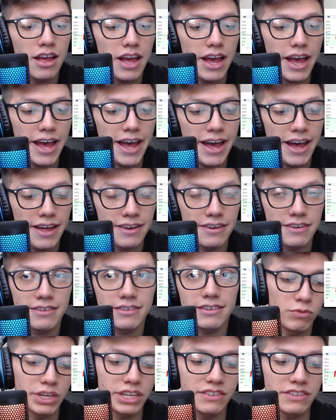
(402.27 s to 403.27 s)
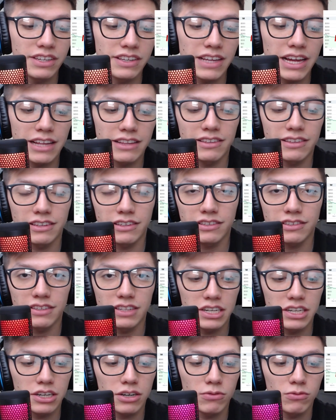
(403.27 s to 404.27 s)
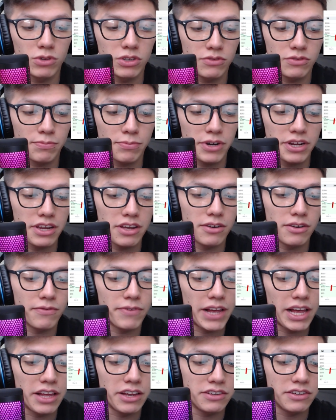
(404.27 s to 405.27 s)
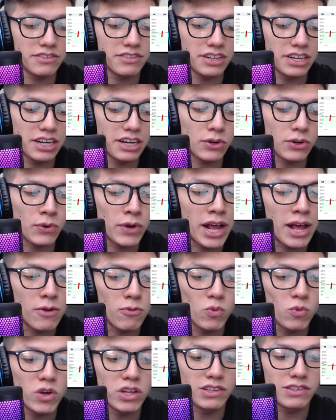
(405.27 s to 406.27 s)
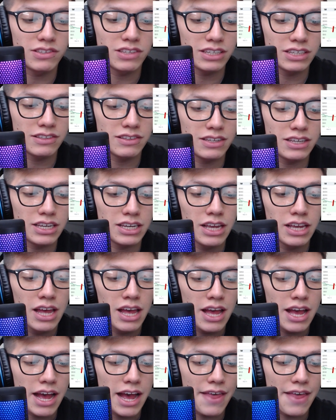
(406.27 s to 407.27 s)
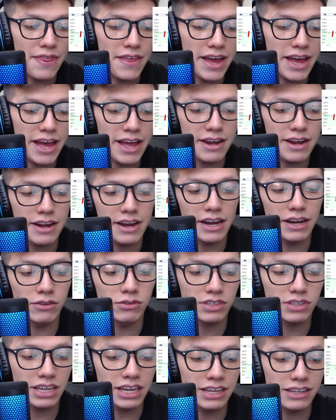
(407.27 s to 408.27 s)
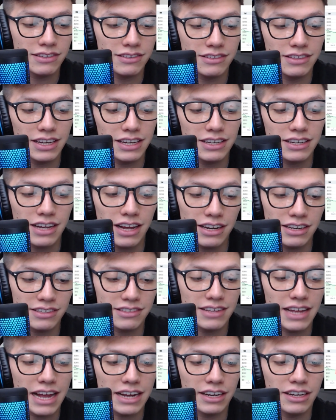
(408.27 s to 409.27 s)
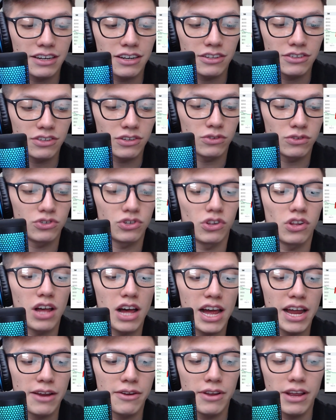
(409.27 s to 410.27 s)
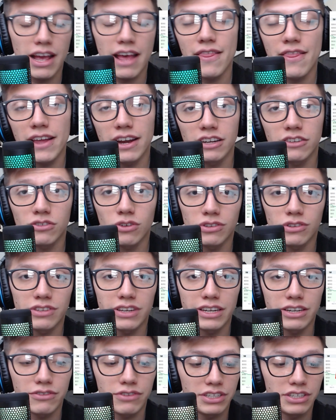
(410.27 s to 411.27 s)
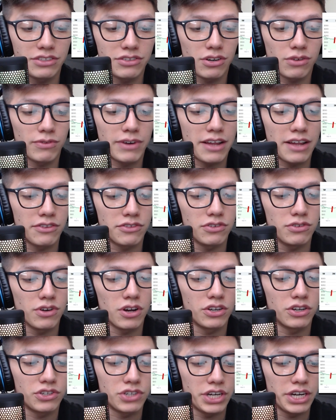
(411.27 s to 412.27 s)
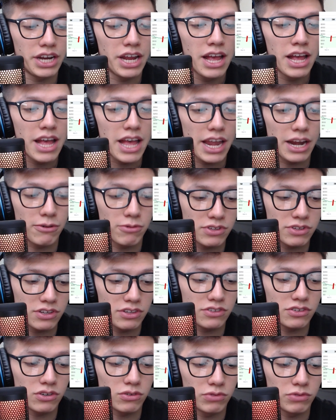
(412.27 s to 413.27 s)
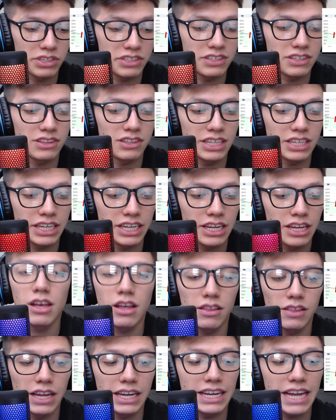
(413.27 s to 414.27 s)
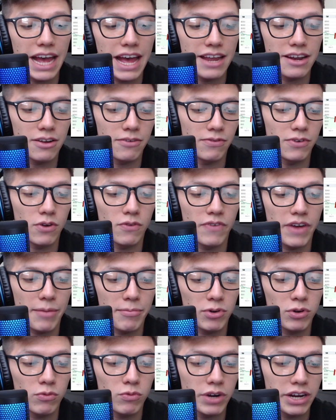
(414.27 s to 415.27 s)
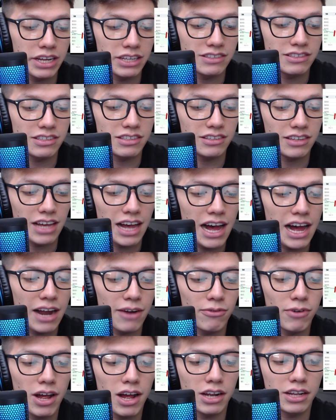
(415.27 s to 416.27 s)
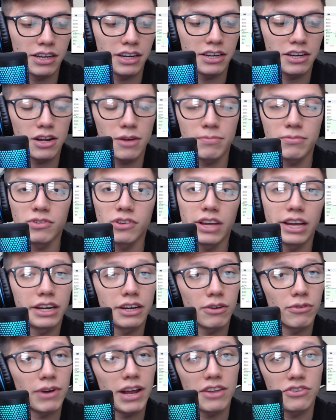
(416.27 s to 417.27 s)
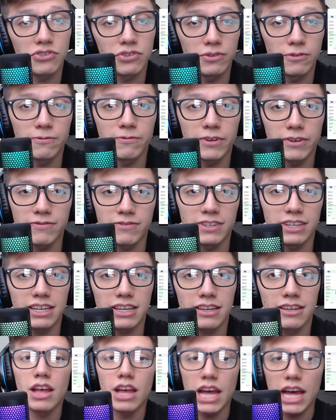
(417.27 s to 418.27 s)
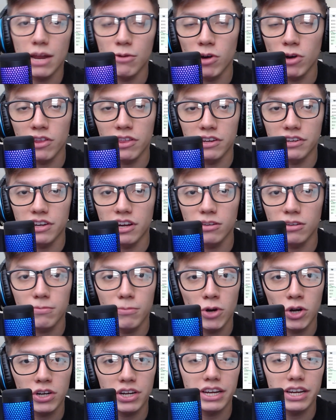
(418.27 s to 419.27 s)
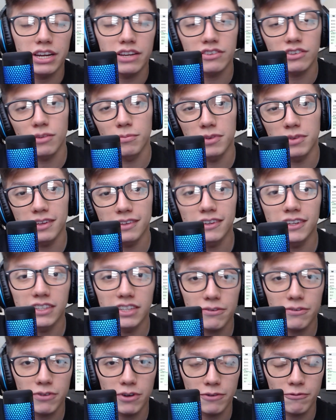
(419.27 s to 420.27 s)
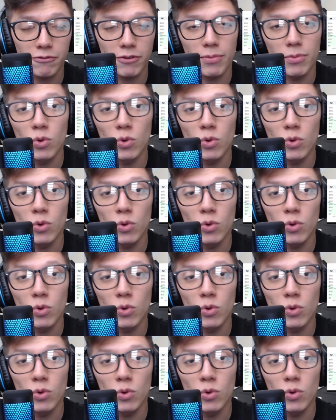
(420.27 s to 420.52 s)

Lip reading: And we can see that this sneaker was pretty undervalued, sitting at around 160, and then it stayed kind of stagnant until July, and then it saw its increase to around 200, and it wasn't until recently, like end of November, when it skyrocketed up to like around 250. And while the Dunk market is completely different from